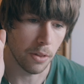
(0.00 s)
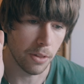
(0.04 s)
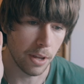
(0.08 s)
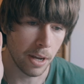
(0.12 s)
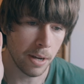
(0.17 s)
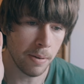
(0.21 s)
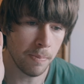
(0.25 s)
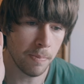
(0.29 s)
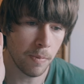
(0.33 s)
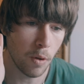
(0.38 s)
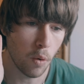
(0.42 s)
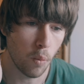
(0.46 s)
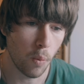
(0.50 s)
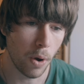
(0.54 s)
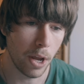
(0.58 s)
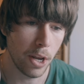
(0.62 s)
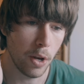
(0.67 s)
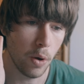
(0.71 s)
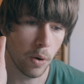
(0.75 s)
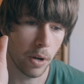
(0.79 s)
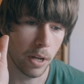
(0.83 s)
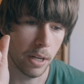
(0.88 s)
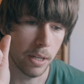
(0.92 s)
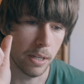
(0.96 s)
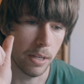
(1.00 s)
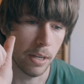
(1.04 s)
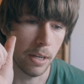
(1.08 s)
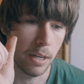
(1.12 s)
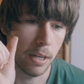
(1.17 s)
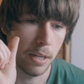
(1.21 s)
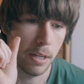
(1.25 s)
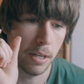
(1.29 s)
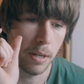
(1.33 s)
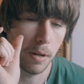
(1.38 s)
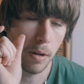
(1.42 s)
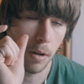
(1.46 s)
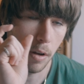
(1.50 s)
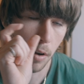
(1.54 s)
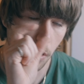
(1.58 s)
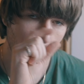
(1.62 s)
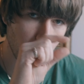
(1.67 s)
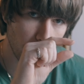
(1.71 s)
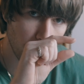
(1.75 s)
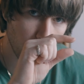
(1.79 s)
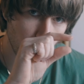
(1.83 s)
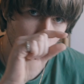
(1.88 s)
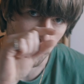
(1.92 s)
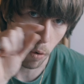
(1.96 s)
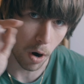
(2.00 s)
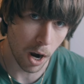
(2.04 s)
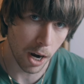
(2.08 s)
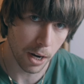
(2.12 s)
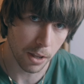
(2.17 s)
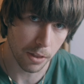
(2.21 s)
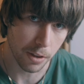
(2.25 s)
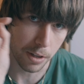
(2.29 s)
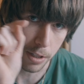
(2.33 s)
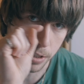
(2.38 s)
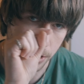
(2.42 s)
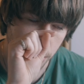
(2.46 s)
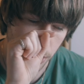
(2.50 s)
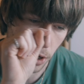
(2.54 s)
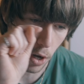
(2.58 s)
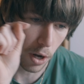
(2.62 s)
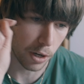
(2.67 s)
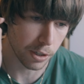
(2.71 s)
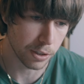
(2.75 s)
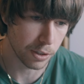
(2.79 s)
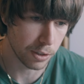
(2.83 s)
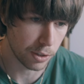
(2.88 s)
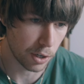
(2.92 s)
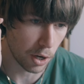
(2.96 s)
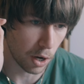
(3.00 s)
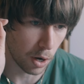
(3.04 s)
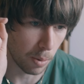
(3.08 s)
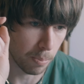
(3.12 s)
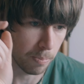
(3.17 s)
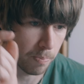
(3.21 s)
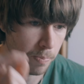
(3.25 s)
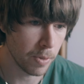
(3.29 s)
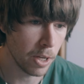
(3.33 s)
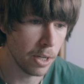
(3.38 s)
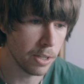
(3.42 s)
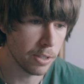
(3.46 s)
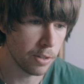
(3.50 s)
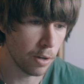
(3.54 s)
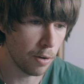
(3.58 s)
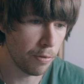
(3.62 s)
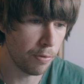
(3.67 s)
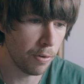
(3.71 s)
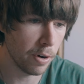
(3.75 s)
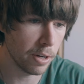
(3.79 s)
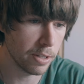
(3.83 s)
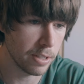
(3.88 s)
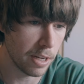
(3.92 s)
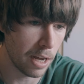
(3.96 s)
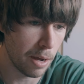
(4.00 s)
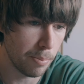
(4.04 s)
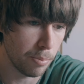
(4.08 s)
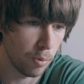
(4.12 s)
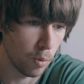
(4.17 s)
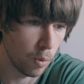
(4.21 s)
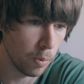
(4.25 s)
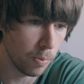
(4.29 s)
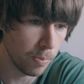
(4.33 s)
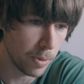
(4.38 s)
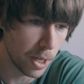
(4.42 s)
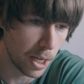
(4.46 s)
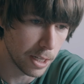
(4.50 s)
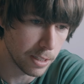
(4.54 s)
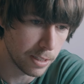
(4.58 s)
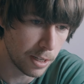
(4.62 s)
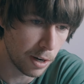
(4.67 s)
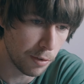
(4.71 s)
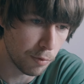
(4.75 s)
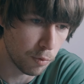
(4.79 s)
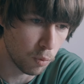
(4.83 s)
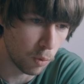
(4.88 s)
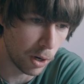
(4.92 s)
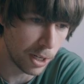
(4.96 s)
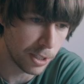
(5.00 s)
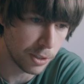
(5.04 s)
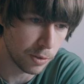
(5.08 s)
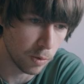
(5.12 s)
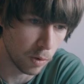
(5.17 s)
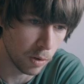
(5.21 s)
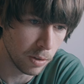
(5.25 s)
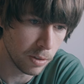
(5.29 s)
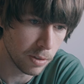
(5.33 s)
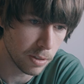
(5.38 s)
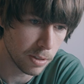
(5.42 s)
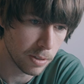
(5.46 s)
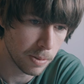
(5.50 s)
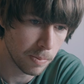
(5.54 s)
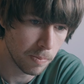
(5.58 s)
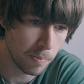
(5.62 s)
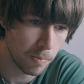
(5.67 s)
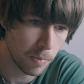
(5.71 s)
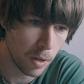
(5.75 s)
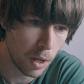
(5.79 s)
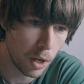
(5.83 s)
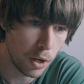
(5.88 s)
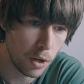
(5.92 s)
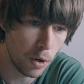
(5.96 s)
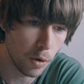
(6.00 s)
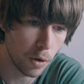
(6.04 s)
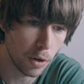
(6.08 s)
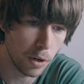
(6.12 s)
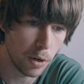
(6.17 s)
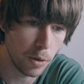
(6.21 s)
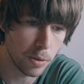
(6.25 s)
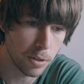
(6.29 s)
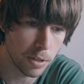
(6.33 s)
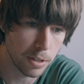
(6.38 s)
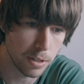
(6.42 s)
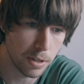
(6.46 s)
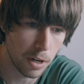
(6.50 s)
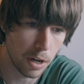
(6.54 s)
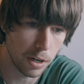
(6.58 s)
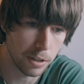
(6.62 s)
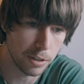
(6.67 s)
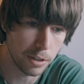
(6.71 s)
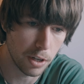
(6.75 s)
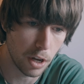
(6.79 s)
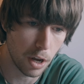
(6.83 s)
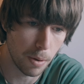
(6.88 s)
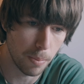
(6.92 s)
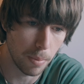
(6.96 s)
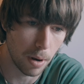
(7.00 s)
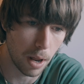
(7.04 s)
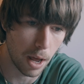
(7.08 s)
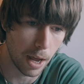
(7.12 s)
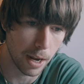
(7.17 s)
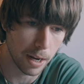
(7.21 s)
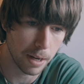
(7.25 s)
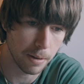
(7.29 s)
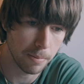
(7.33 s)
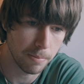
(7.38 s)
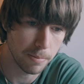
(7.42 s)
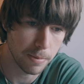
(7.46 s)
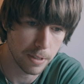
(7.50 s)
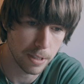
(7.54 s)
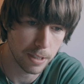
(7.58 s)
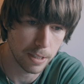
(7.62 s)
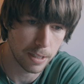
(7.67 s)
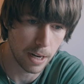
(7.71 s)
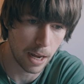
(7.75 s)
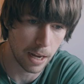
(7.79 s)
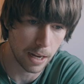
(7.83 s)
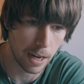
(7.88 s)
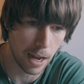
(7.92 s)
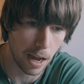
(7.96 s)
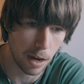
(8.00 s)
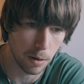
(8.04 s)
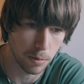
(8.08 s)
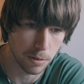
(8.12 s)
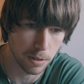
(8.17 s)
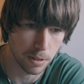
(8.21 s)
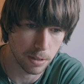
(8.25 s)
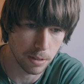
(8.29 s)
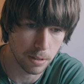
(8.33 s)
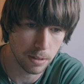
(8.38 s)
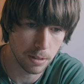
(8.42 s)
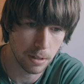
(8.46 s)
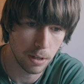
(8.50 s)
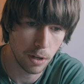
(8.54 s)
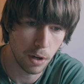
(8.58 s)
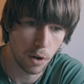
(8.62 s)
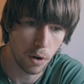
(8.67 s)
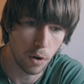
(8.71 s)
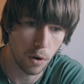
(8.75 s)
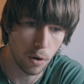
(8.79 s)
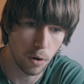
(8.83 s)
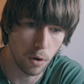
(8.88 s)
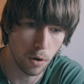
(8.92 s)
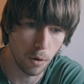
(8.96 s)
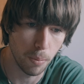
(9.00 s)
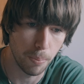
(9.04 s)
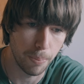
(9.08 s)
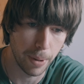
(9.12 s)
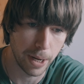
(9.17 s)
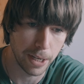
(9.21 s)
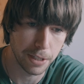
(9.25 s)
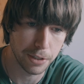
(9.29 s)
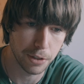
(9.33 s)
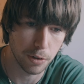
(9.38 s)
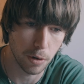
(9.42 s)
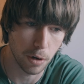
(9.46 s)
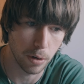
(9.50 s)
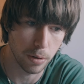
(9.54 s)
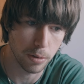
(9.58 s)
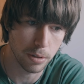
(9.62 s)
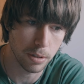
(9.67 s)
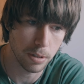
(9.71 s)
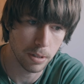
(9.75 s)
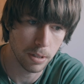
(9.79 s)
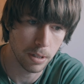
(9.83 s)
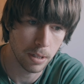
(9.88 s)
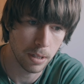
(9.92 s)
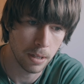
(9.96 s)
there where you can write the search term. So for example, instead of restaurants, you could use a search term like steakhouses or bistros,